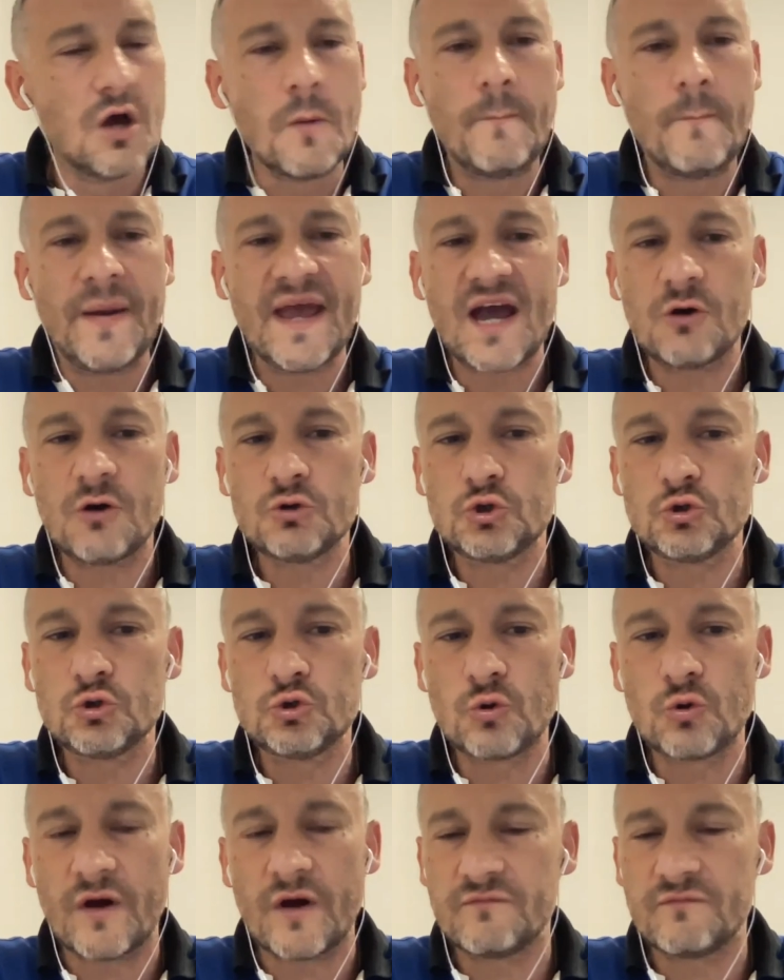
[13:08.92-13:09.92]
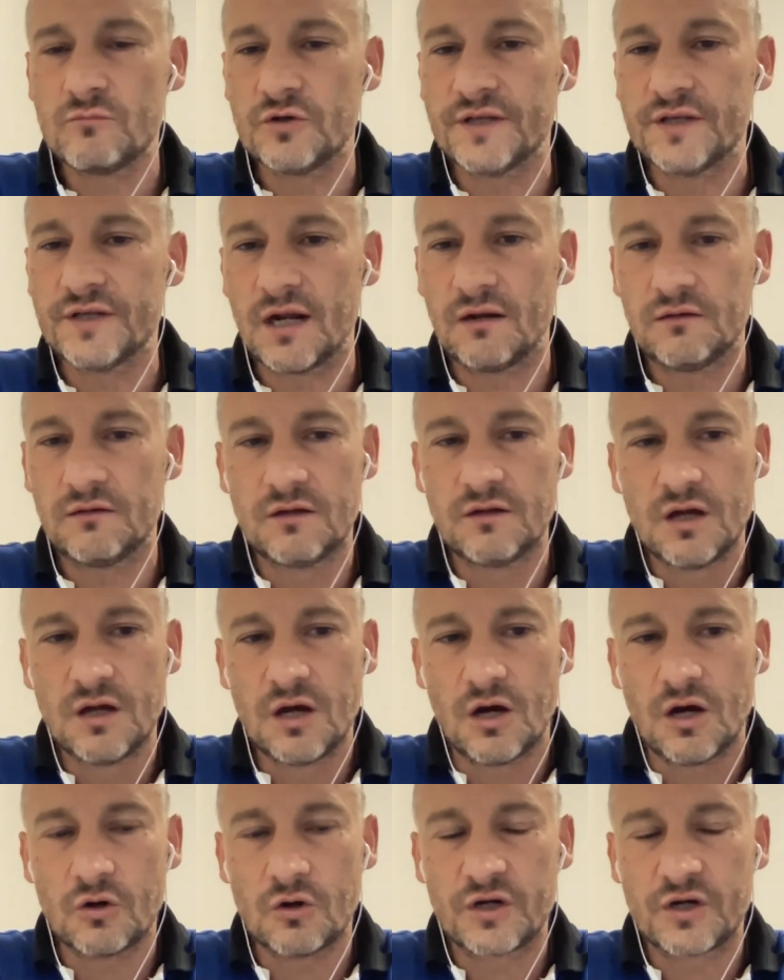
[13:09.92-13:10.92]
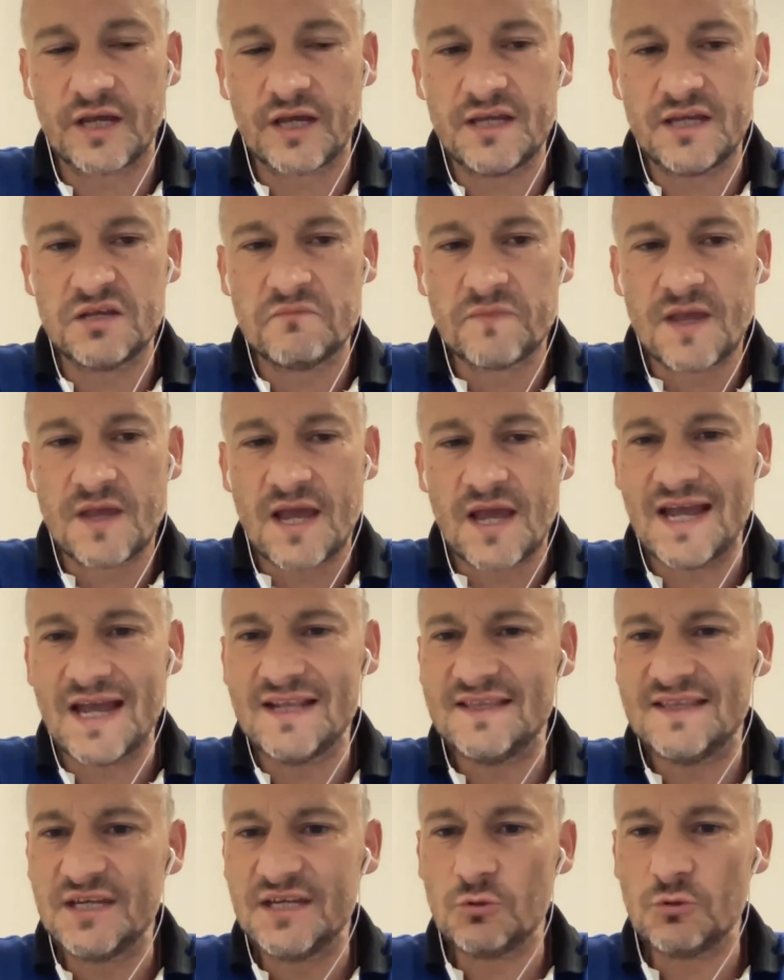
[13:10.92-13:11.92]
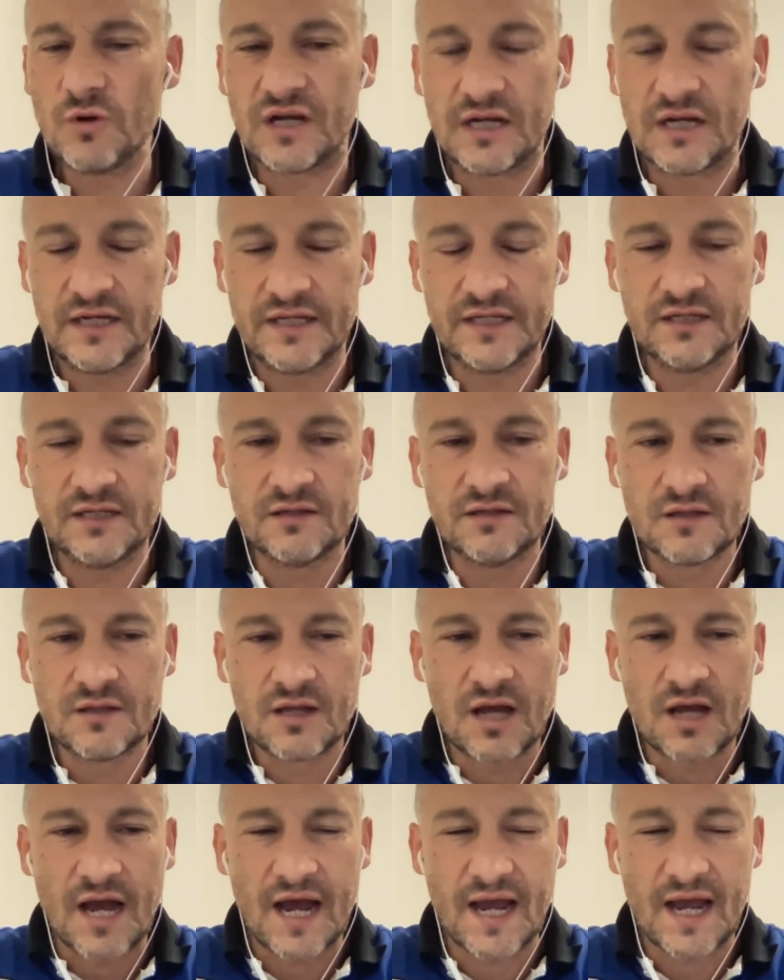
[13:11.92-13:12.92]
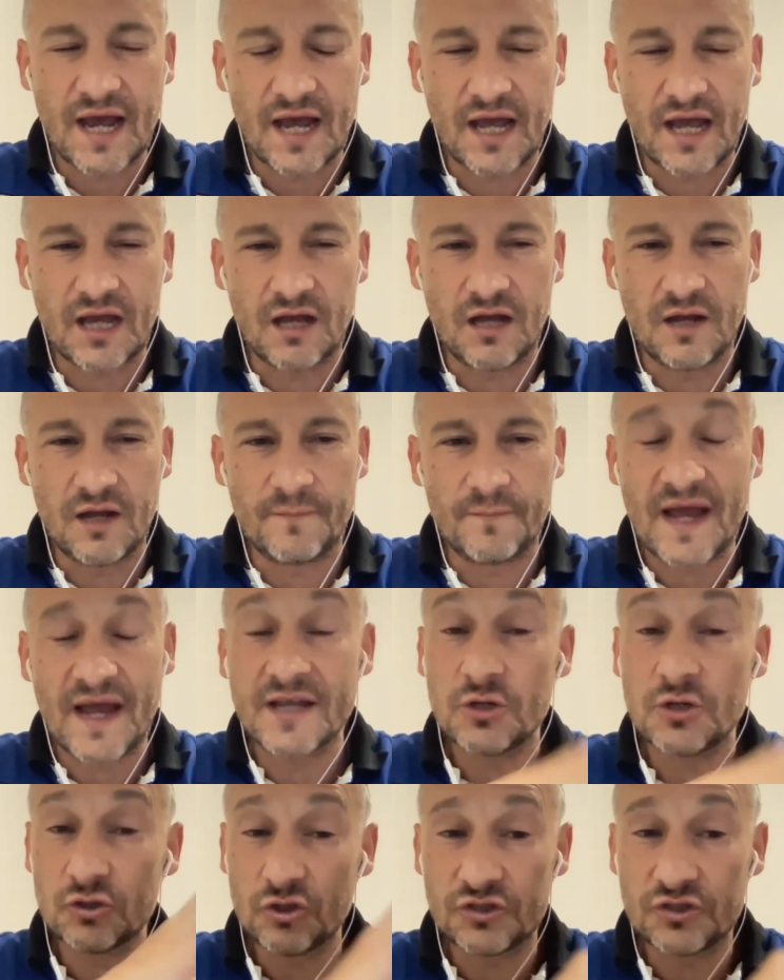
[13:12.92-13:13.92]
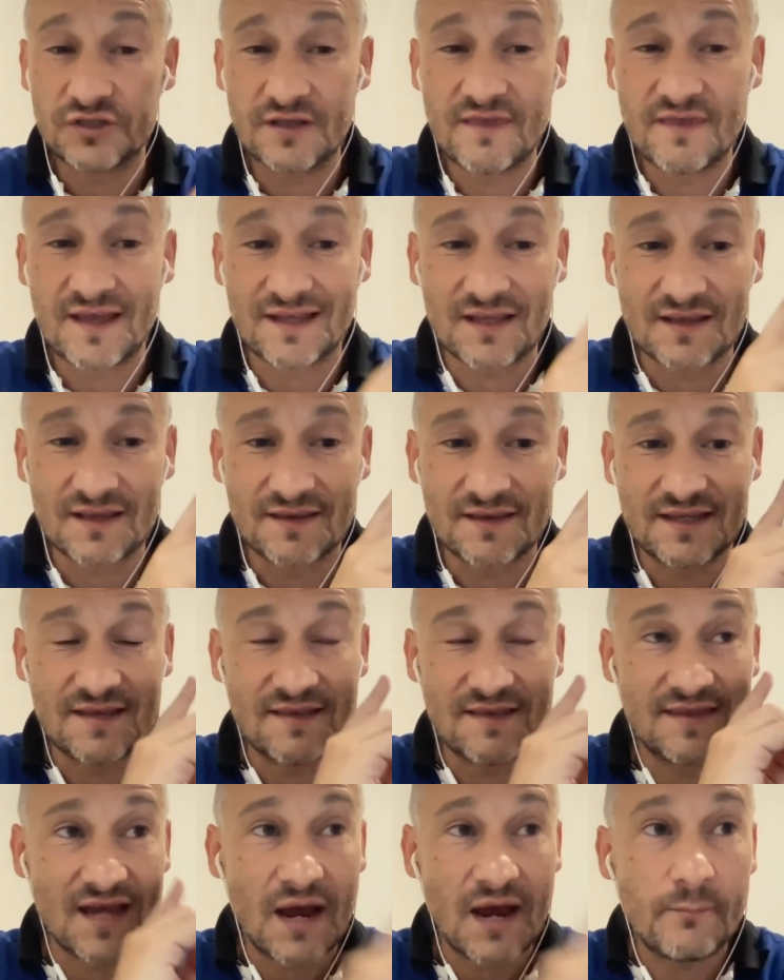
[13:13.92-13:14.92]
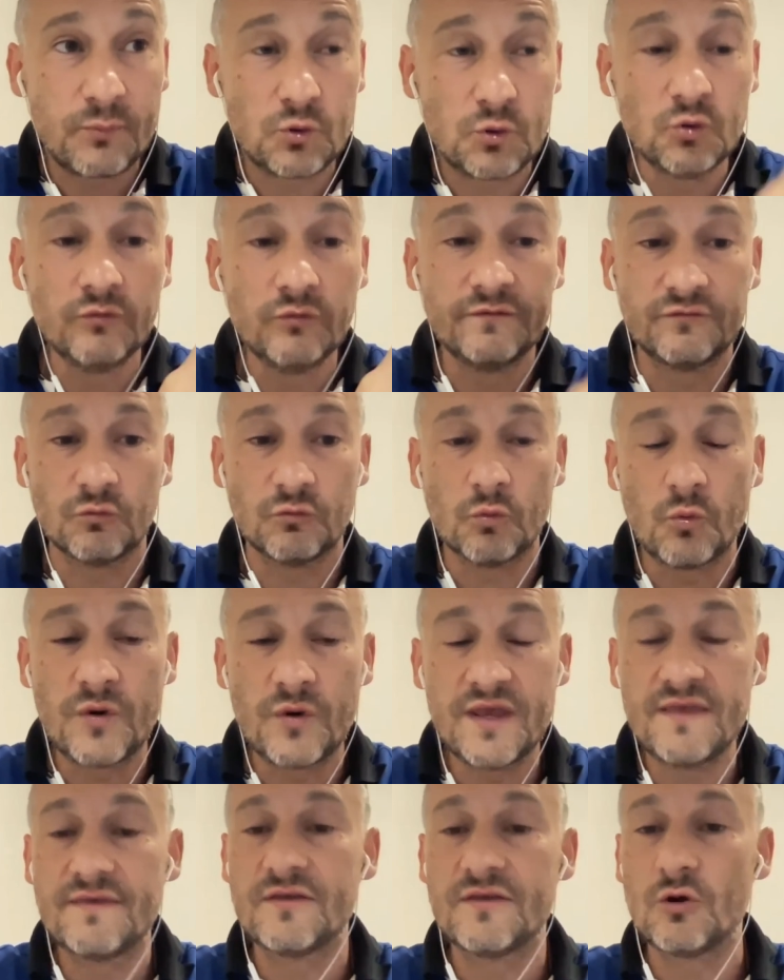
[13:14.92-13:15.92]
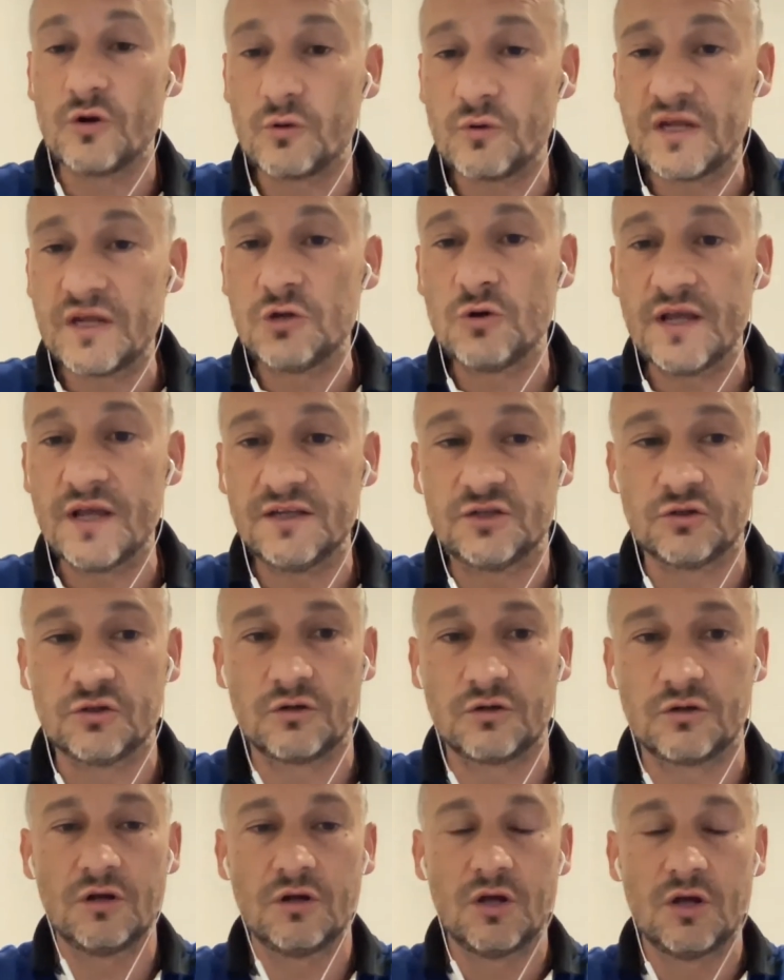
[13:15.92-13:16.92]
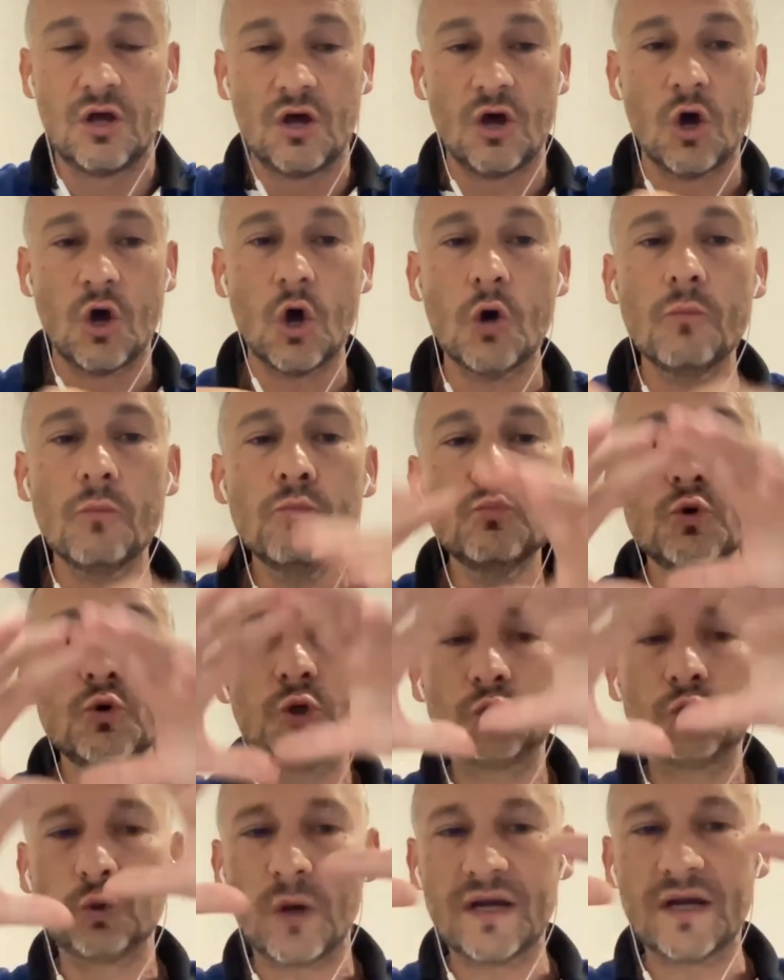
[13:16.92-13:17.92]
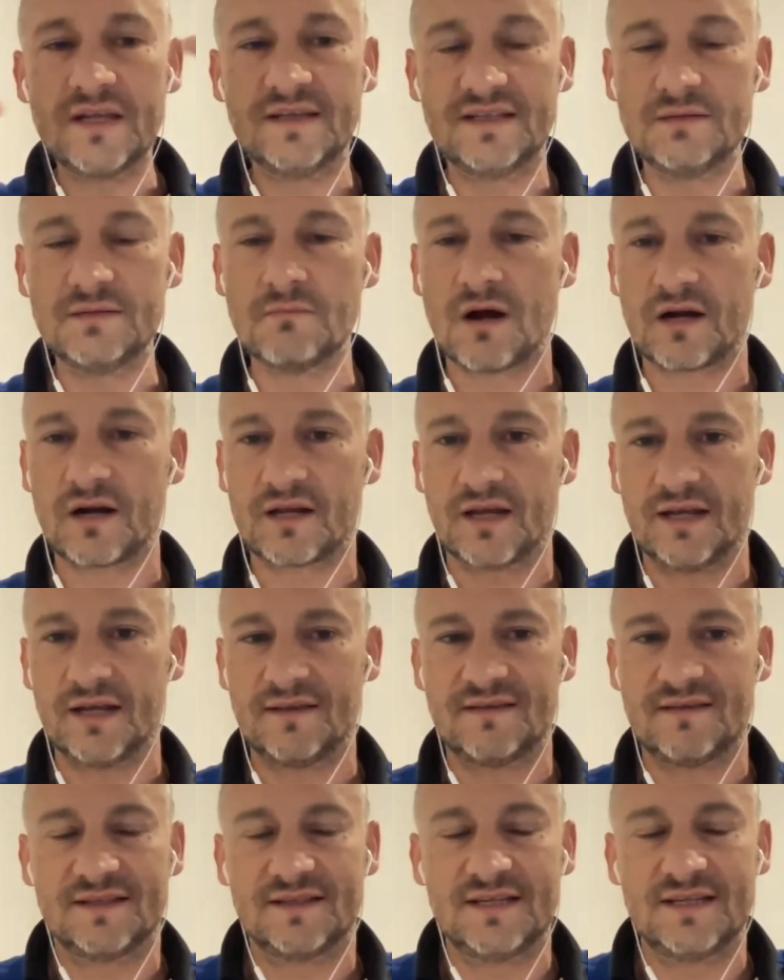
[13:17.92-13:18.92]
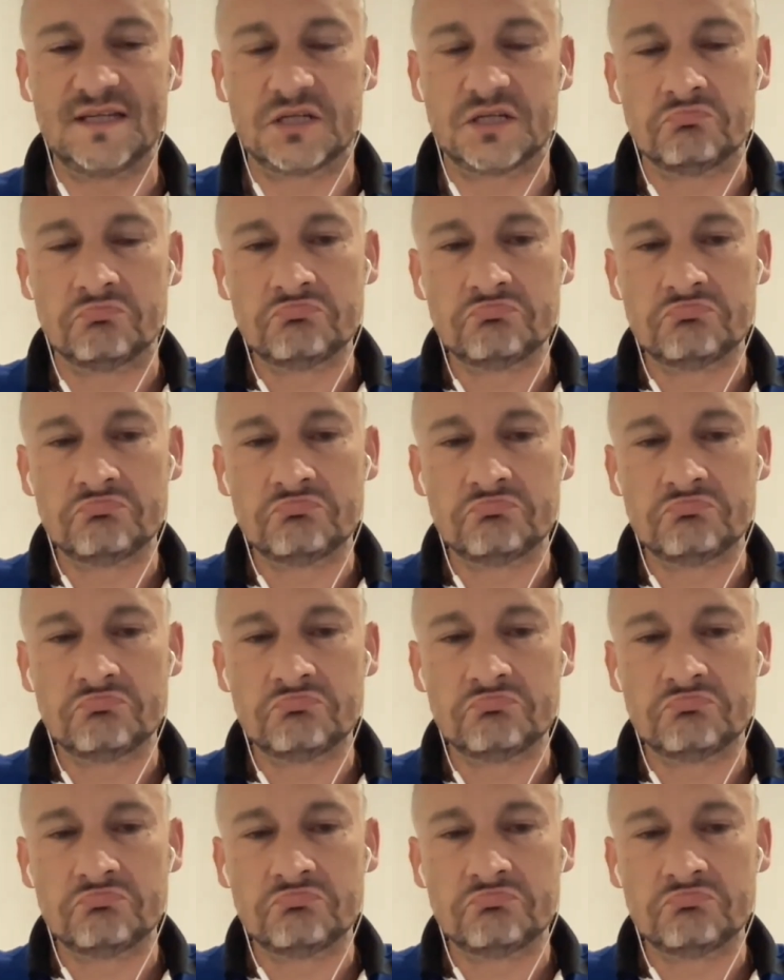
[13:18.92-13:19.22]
pay-as-you-drive model, okay? And directly, I understand that they approve with the regulator a mutuality market. That is,